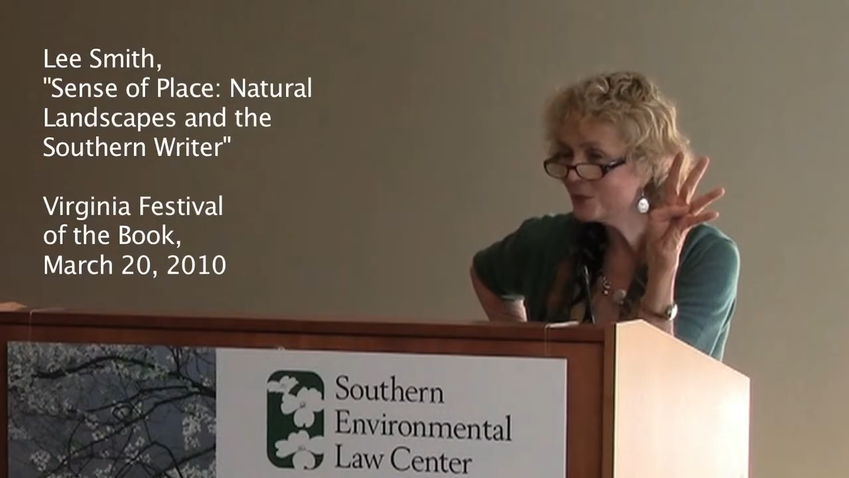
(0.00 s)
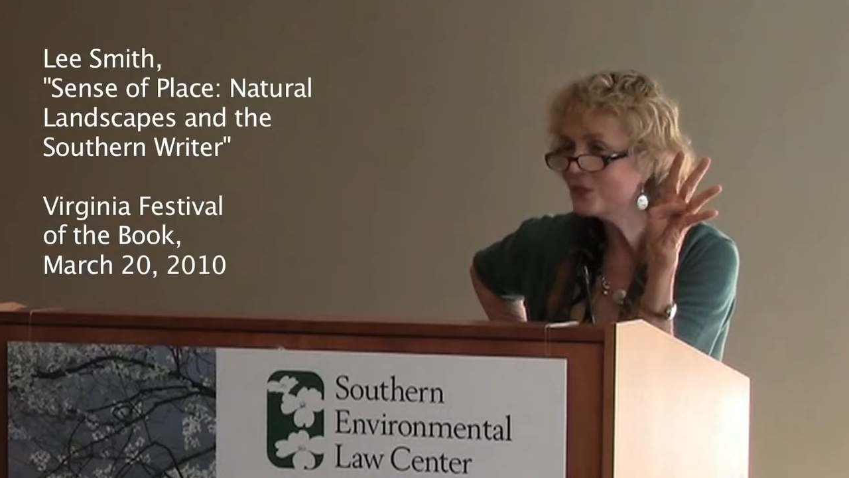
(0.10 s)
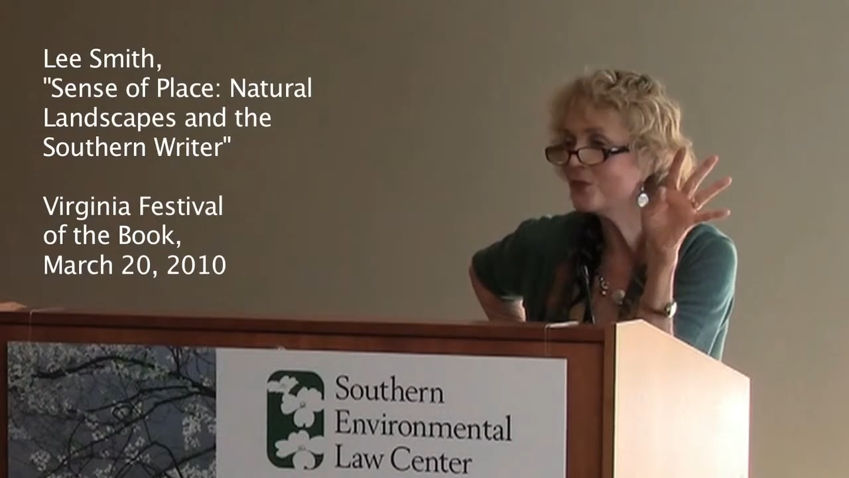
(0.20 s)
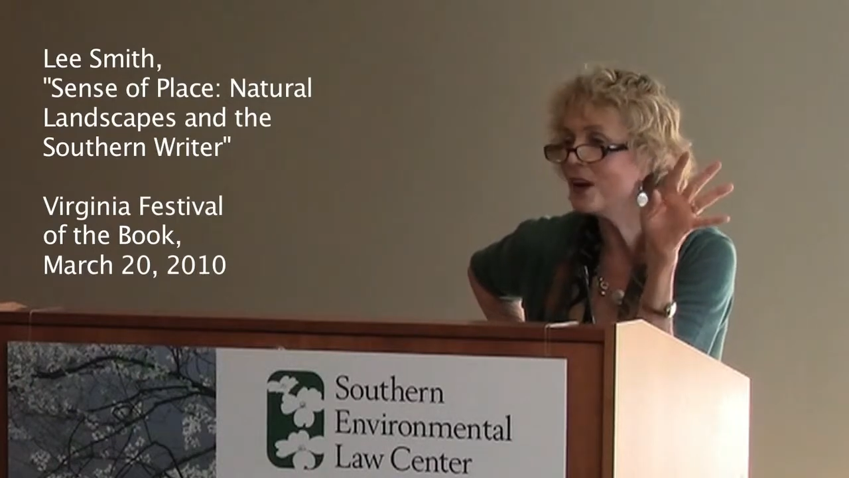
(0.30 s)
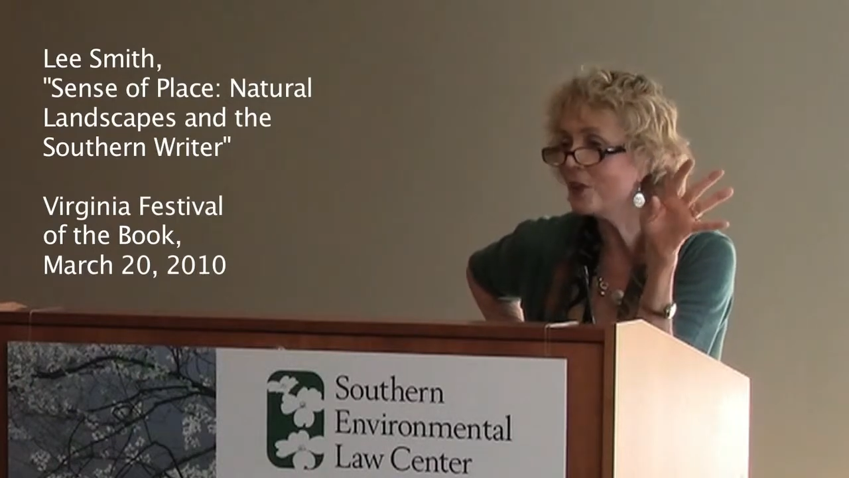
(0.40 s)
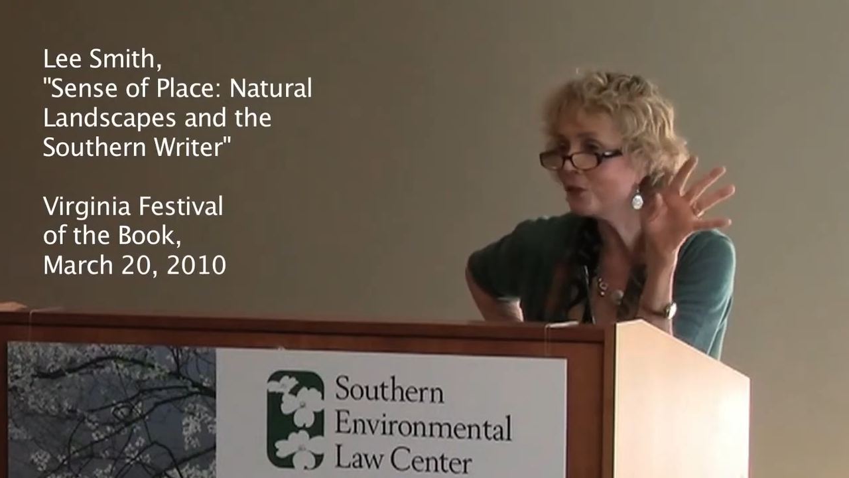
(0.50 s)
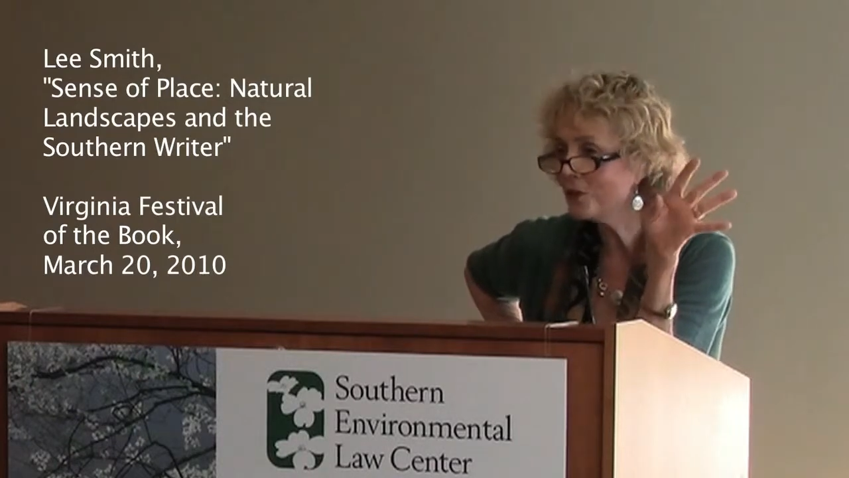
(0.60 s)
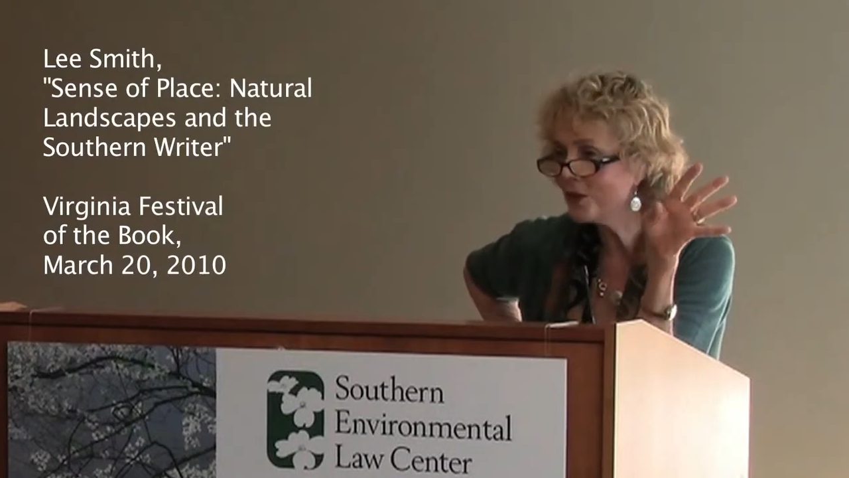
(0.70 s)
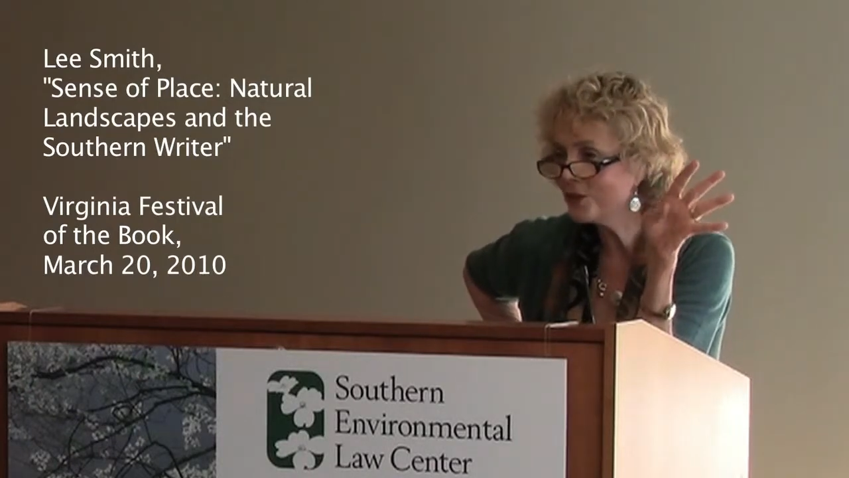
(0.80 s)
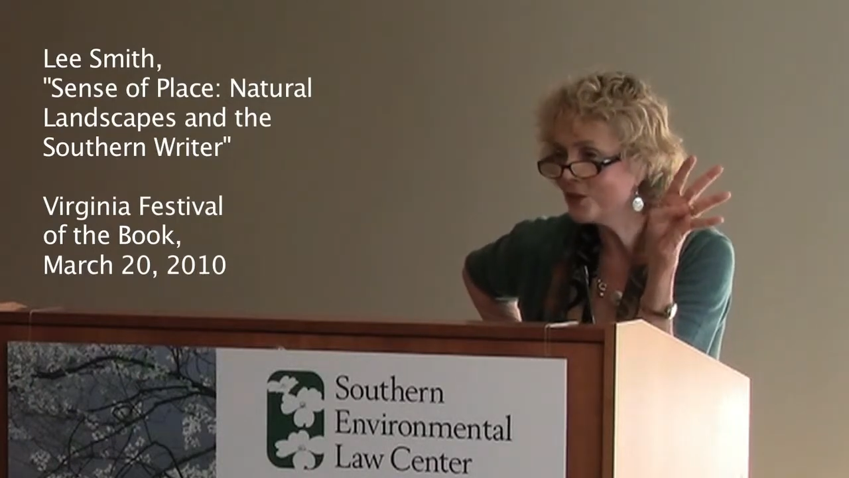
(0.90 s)
which fell
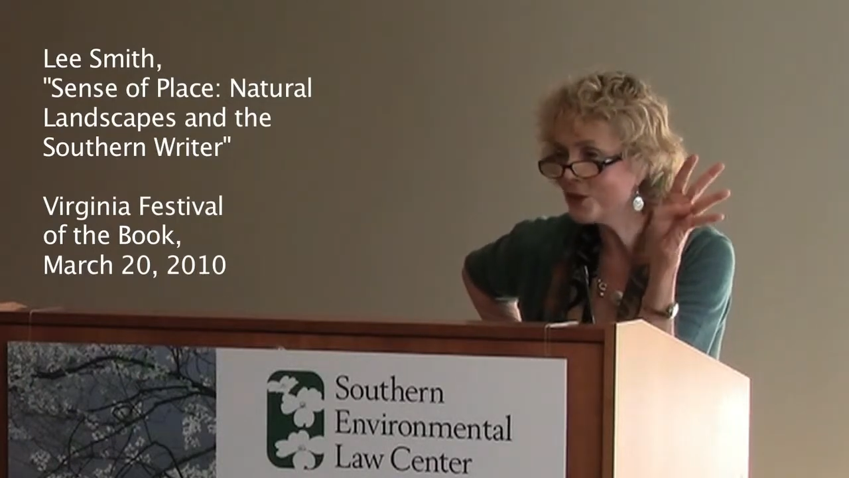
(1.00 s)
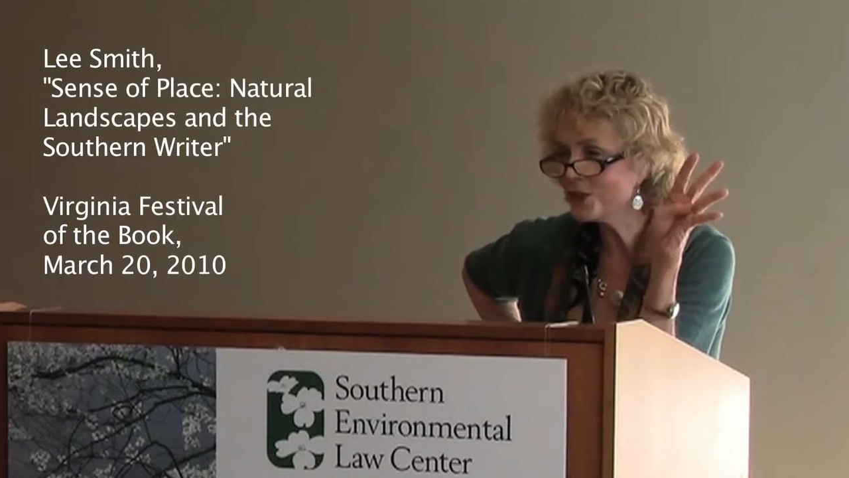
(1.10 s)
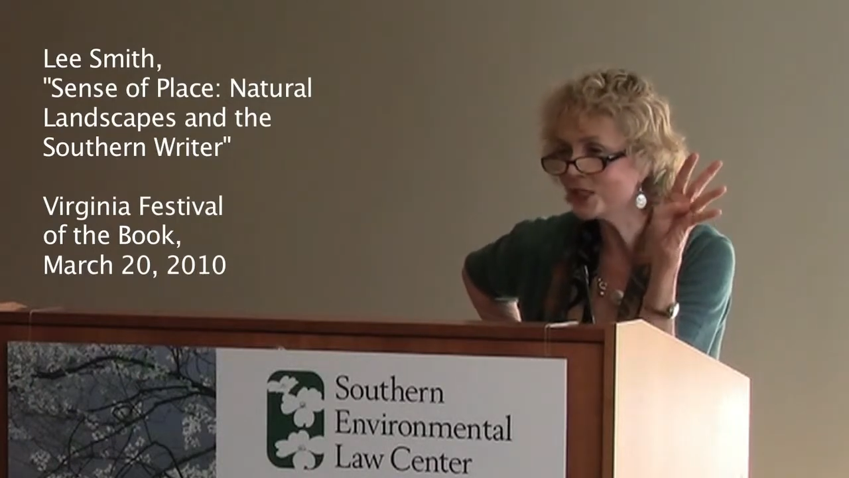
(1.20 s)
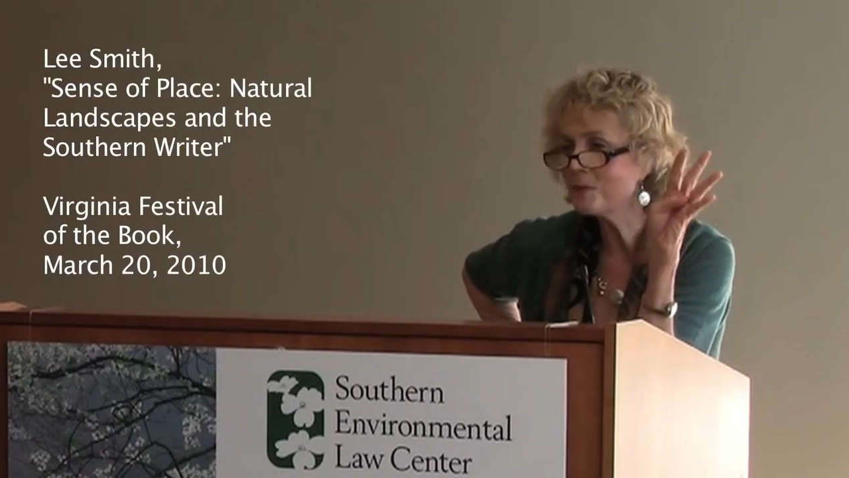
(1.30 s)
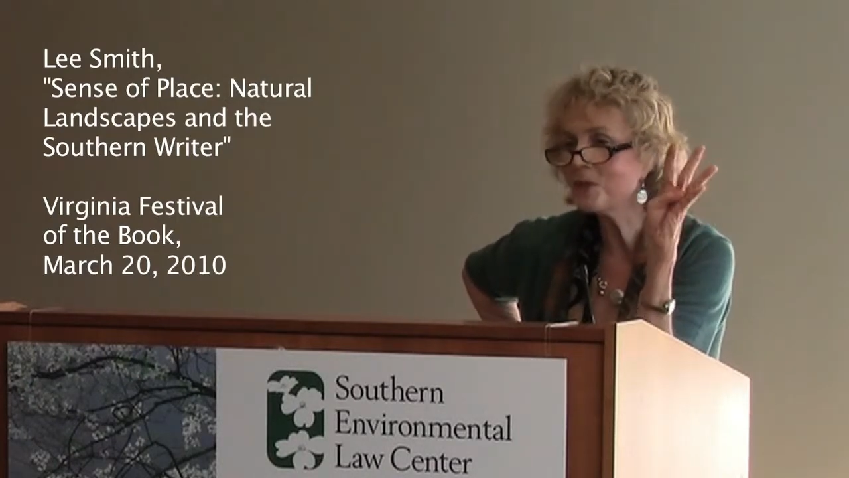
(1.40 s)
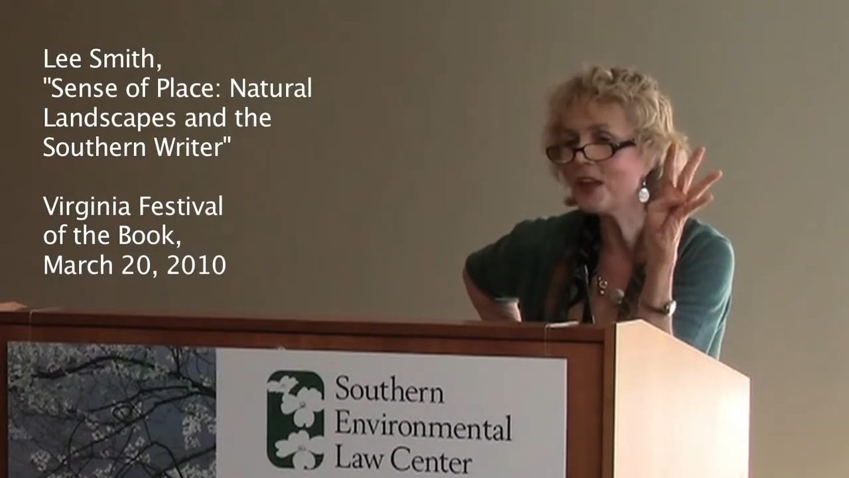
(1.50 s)
through unfortunately,